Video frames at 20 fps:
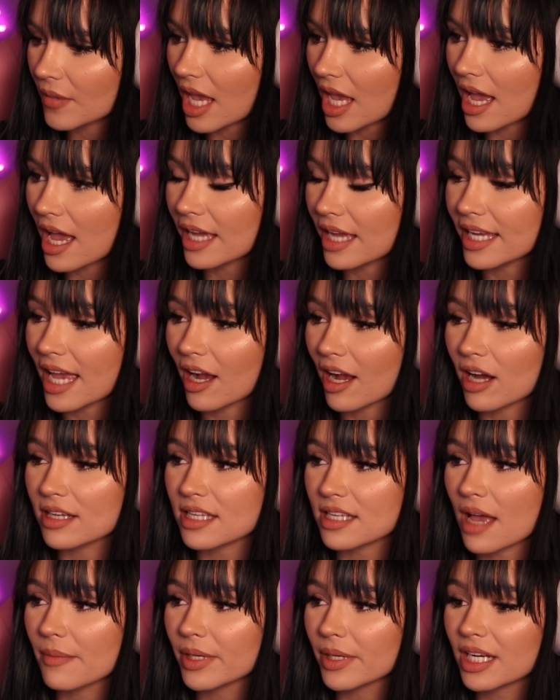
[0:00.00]
Yeah, guys,
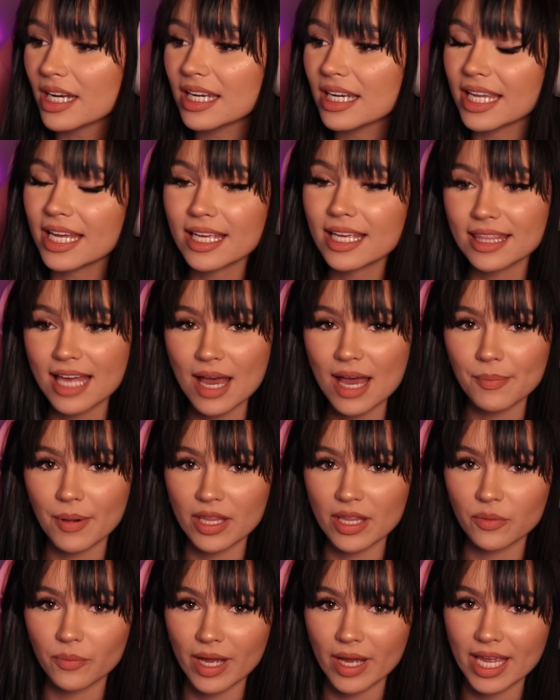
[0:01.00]
I'm gonna link that,
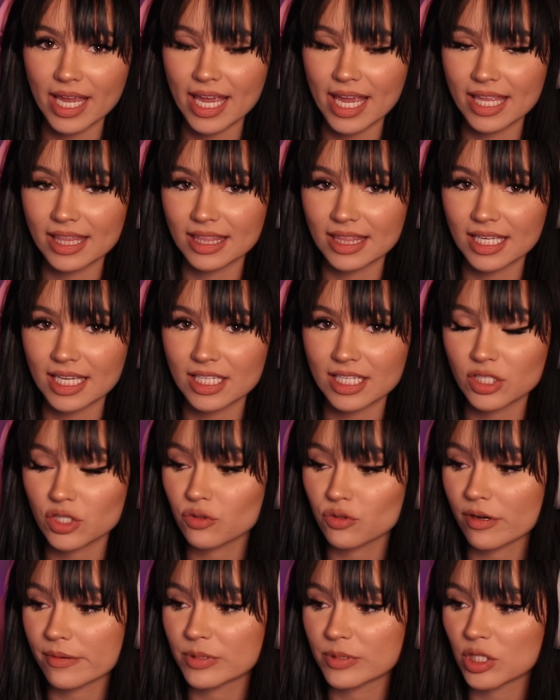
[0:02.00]
by the way, in the
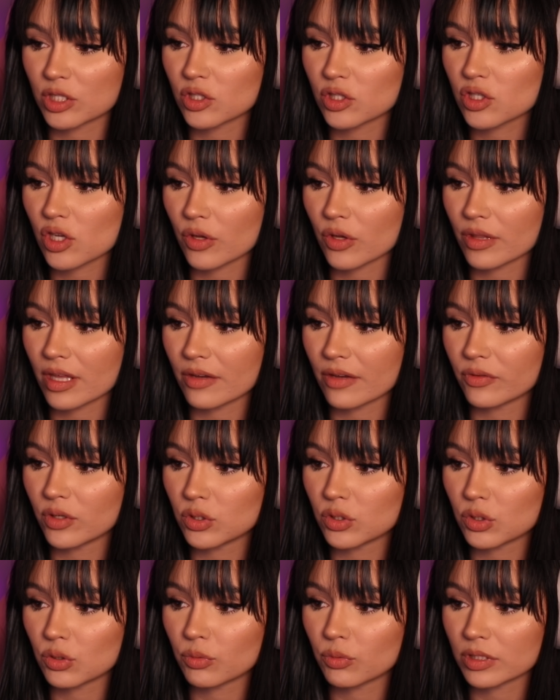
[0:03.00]
description, so that if you
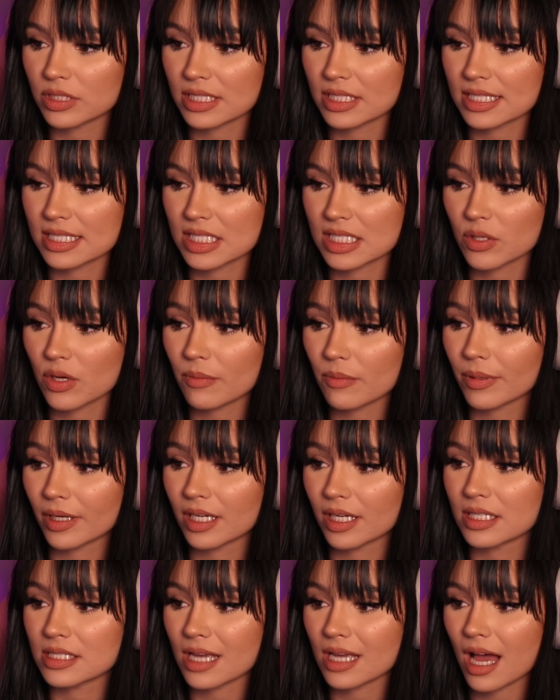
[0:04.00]
do want to listen to it,
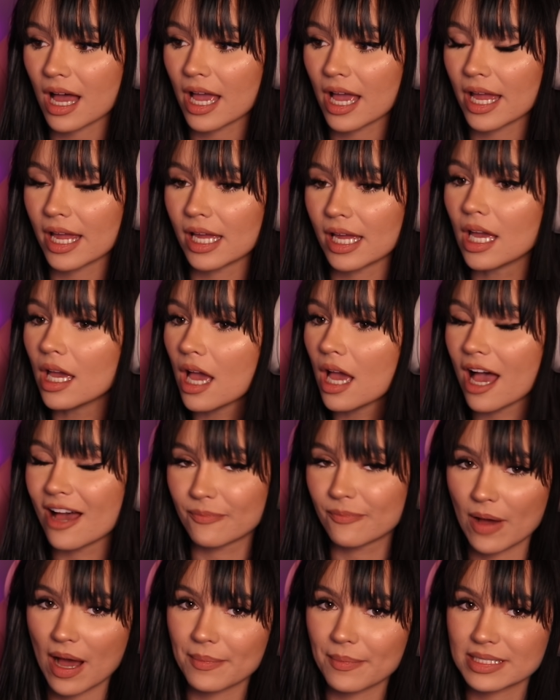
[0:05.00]
because I
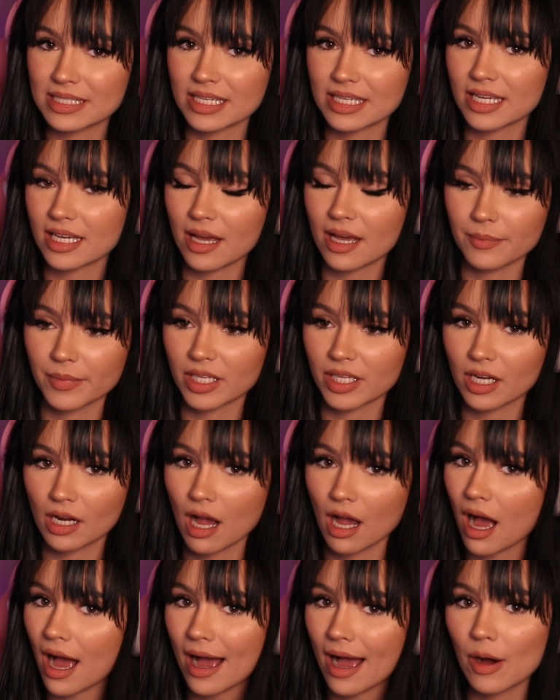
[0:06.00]
have purposely, I'm gonna
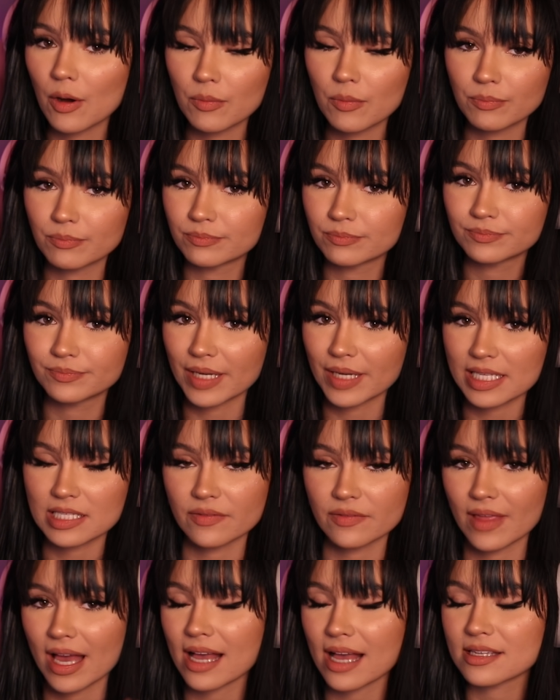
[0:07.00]
cut out bits
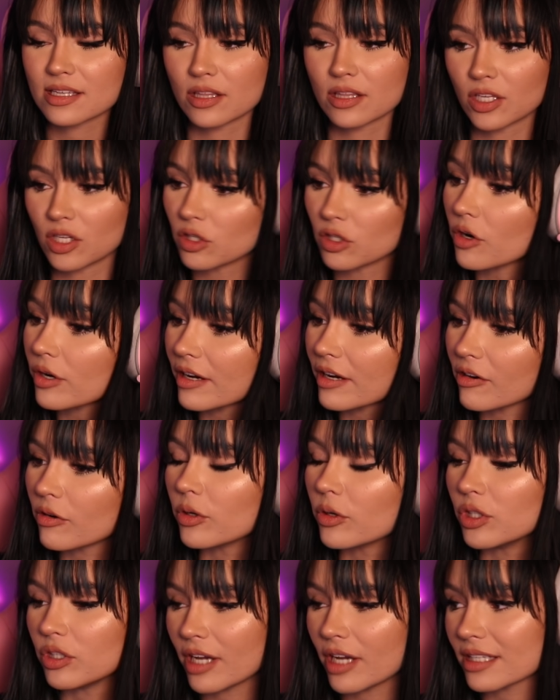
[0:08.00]
of that so that you don't hear it
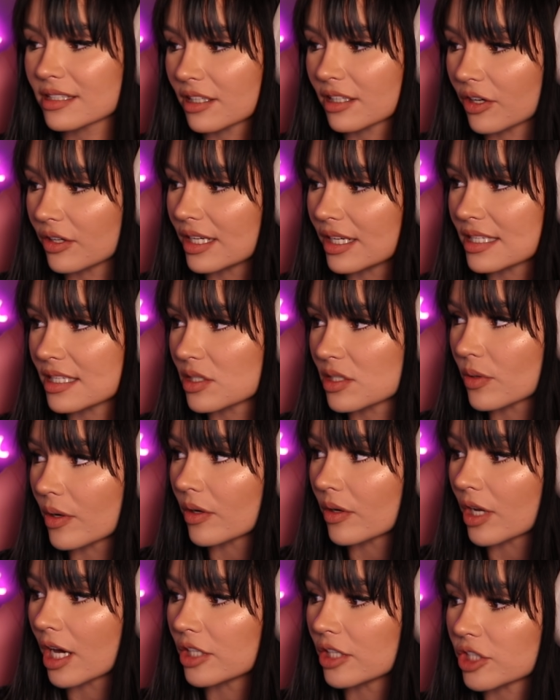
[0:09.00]
all and you get to go and listen to it
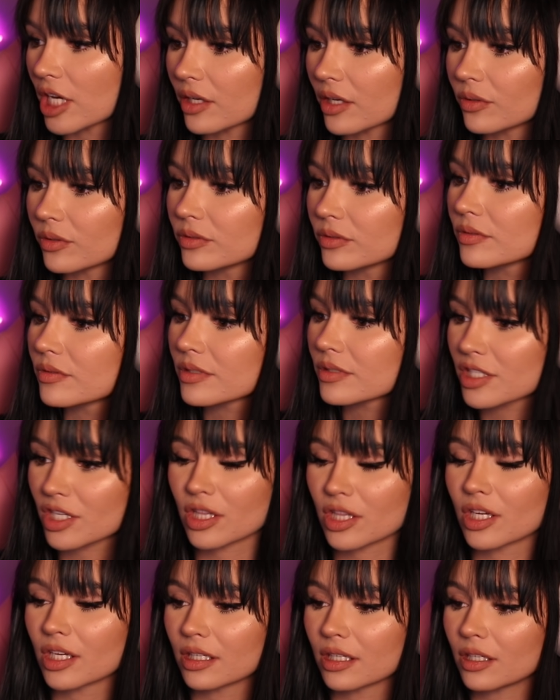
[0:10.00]
on her channel, so
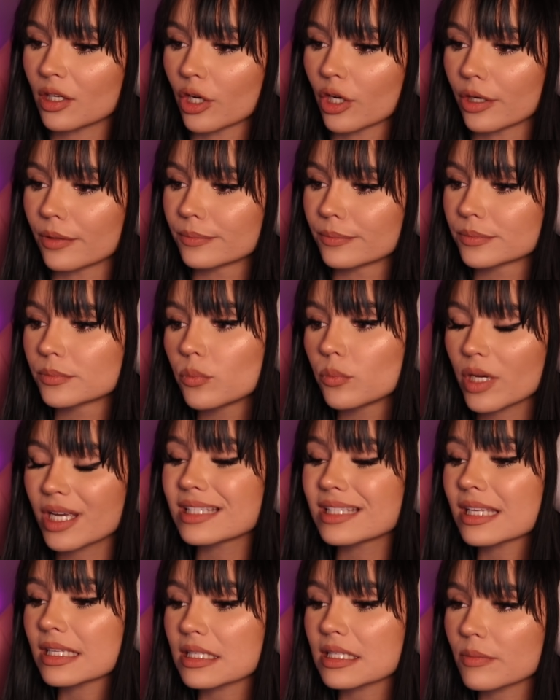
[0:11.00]
that, you know, we
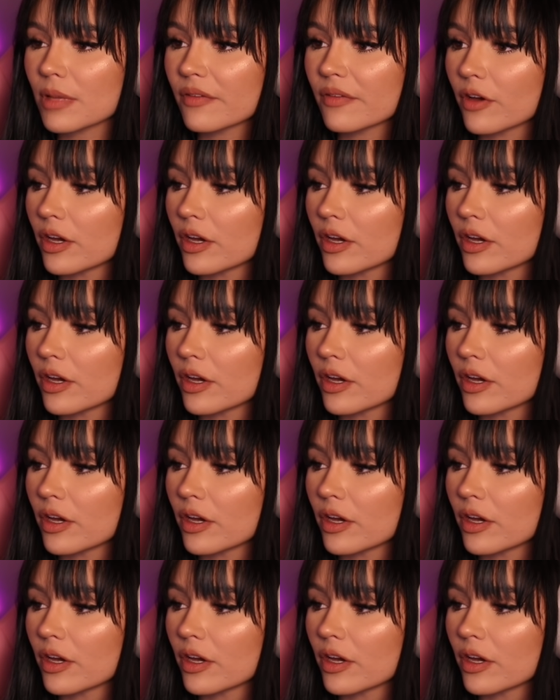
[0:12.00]
can send some love